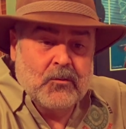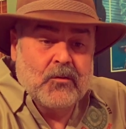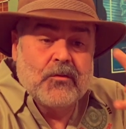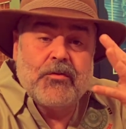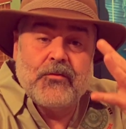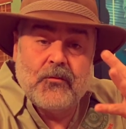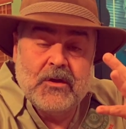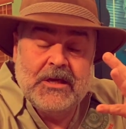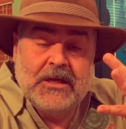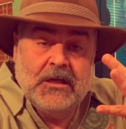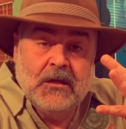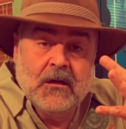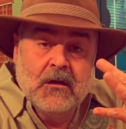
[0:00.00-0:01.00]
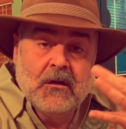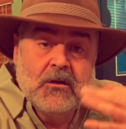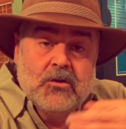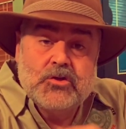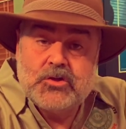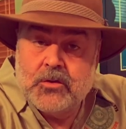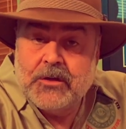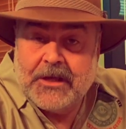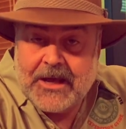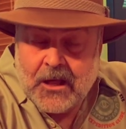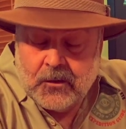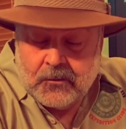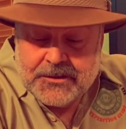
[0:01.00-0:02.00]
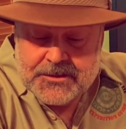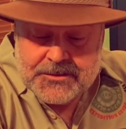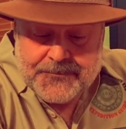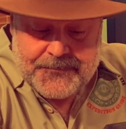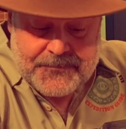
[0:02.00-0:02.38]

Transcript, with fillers: were three shooting galleries.